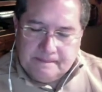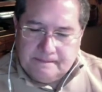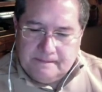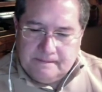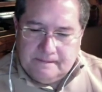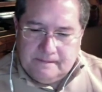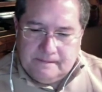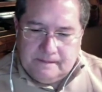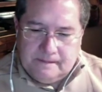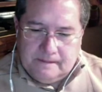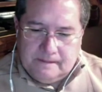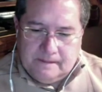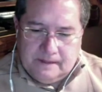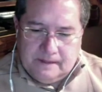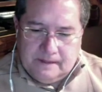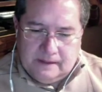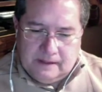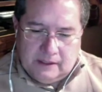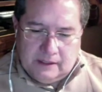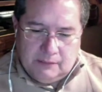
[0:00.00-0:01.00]
then
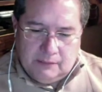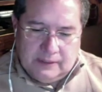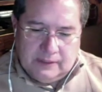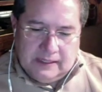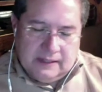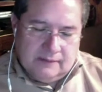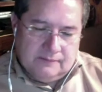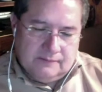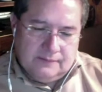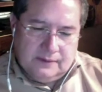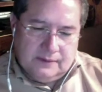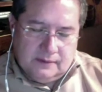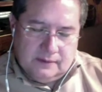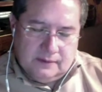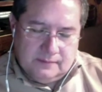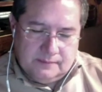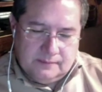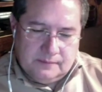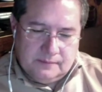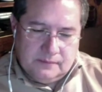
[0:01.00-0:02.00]
I would have
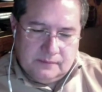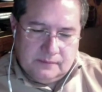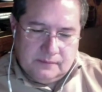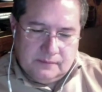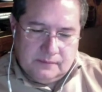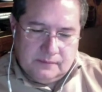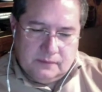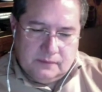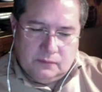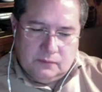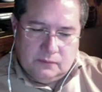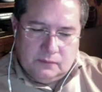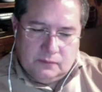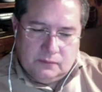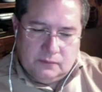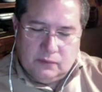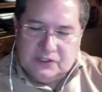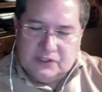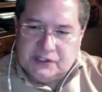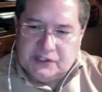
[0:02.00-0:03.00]

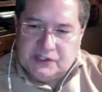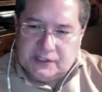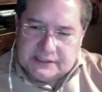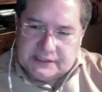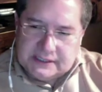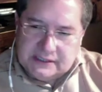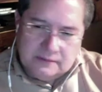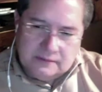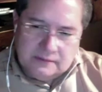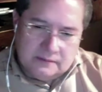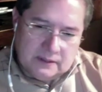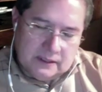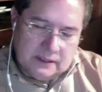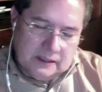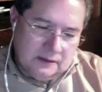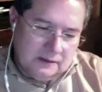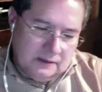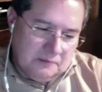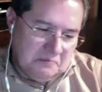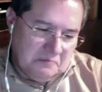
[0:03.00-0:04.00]
rigidity
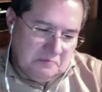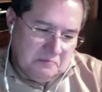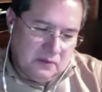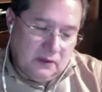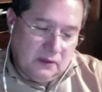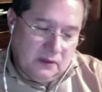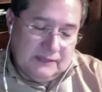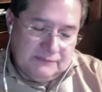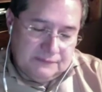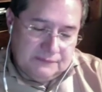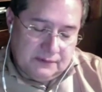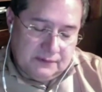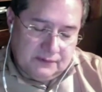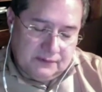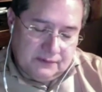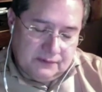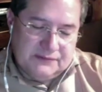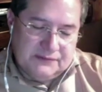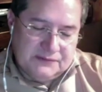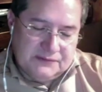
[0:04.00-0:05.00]
on the
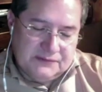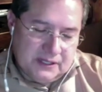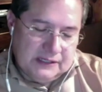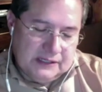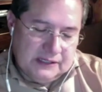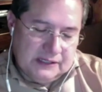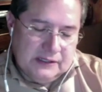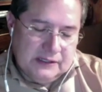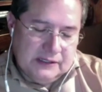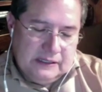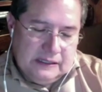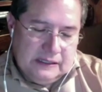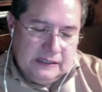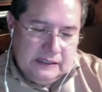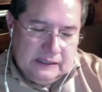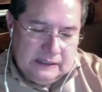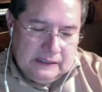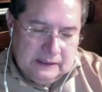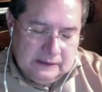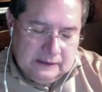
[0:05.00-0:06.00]
left side,
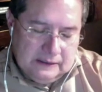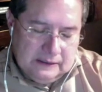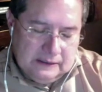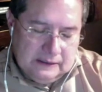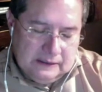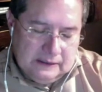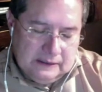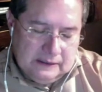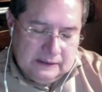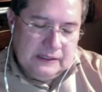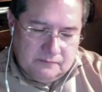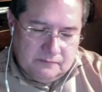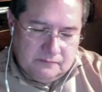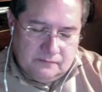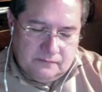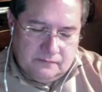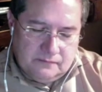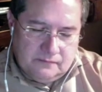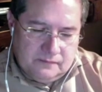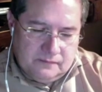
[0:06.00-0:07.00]
um,
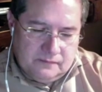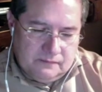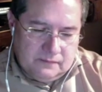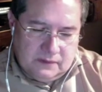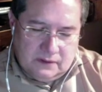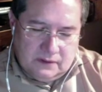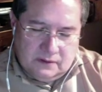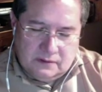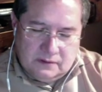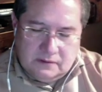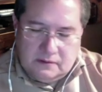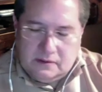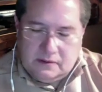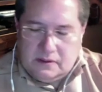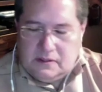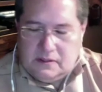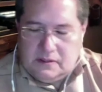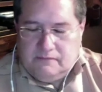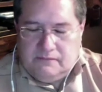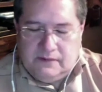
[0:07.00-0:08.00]
uh,
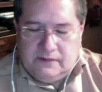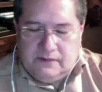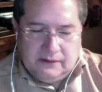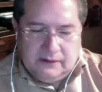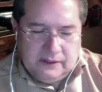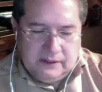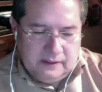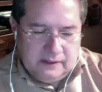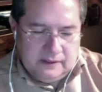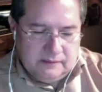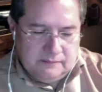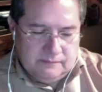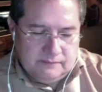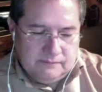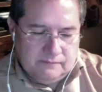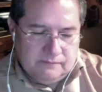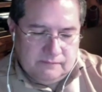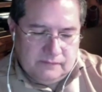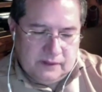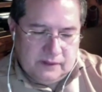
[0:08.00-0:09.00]
very
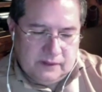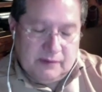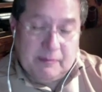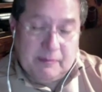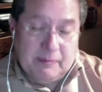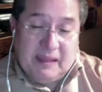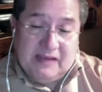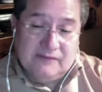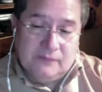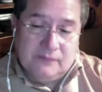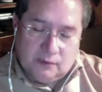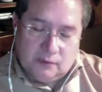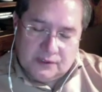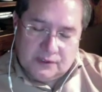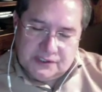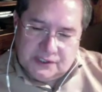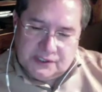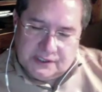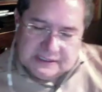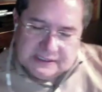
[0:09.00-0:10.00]
very painful
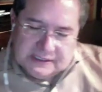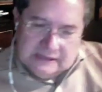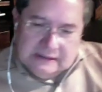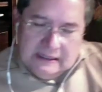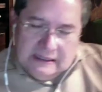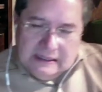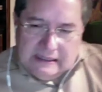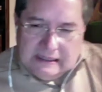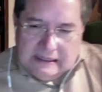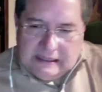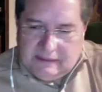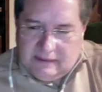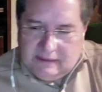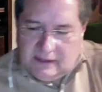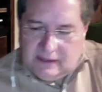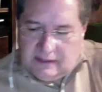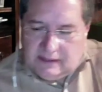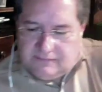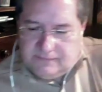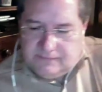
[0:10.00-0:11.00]
rigidity, and then I
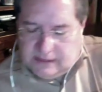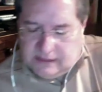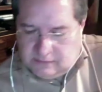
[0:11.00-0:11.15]
found.